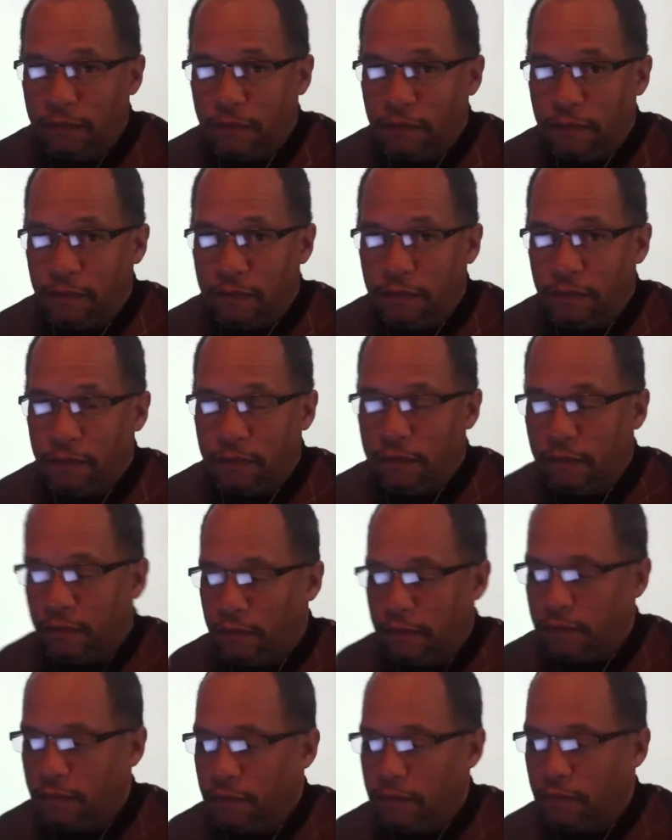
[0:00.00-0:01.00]
I see.
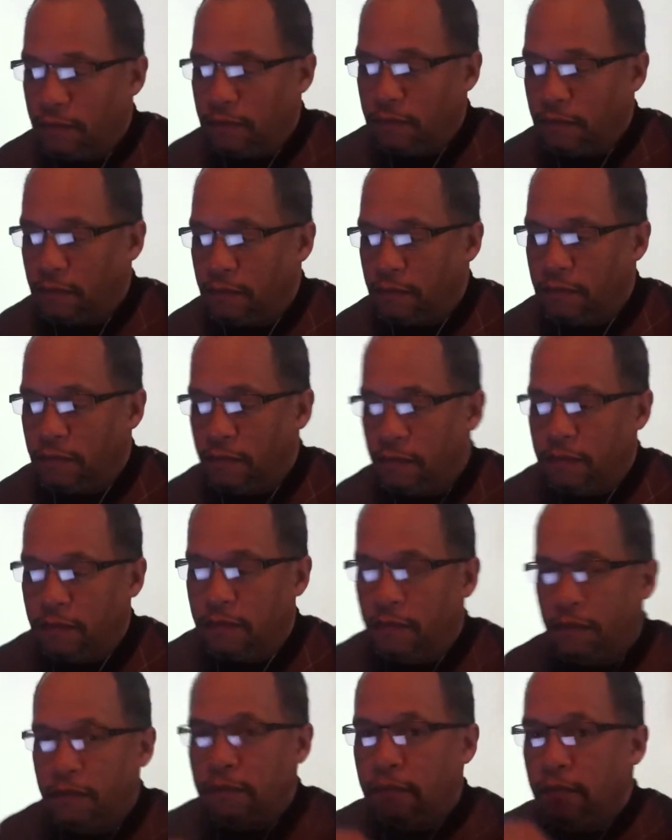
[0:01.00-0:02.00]
Could you
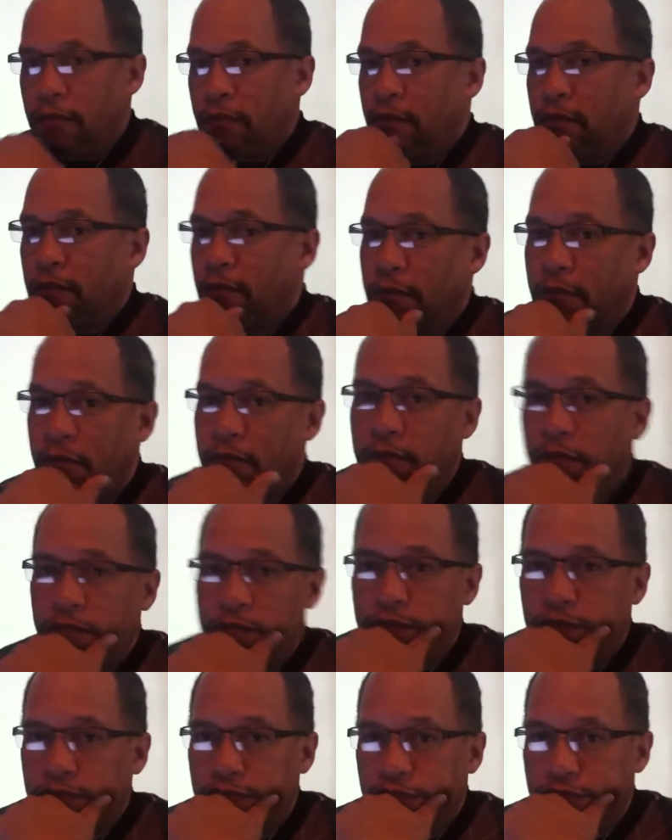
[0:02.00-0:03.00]
explain the different
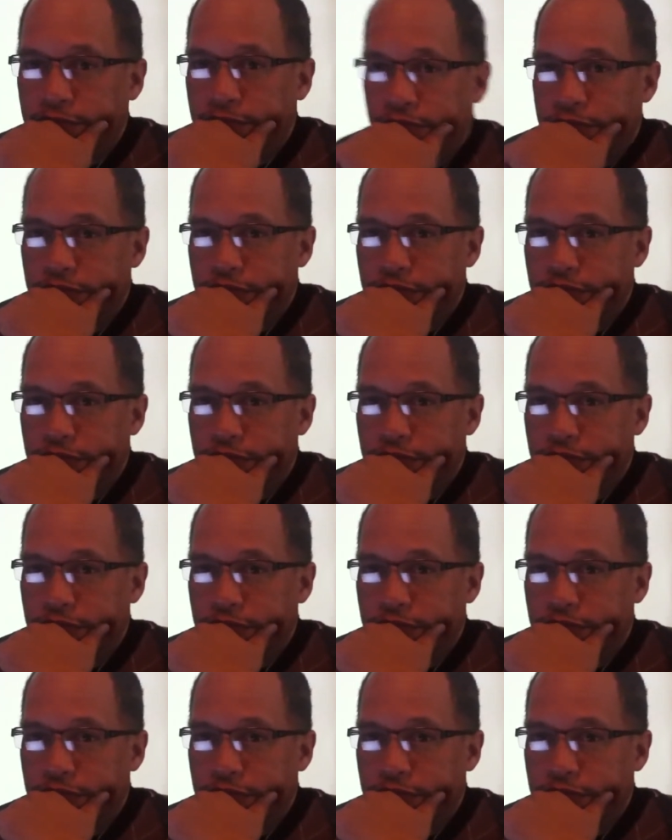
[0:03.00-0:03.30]
demographics